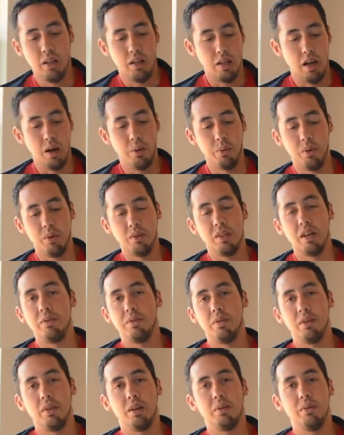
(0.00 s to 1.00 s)
I will
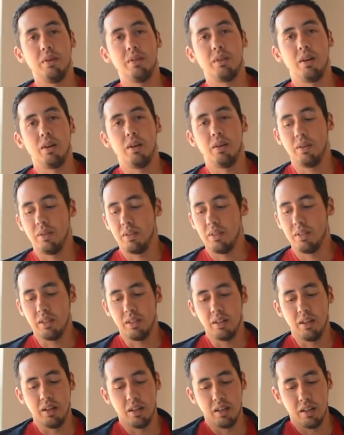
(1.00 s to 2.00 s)
definitely return this
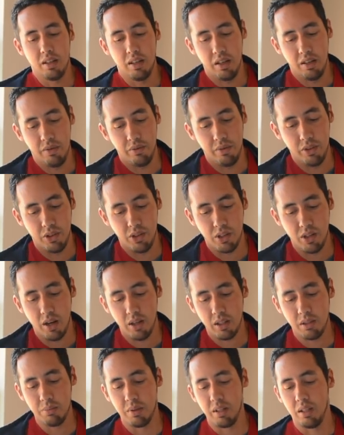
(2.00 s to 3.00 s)
gun if it
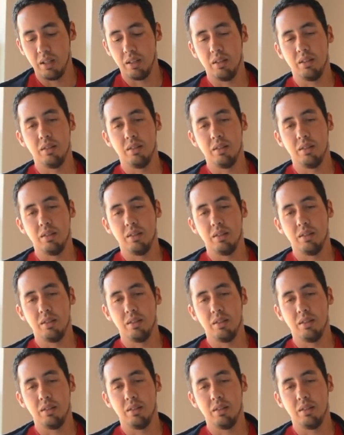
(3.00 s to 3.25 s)
shocks me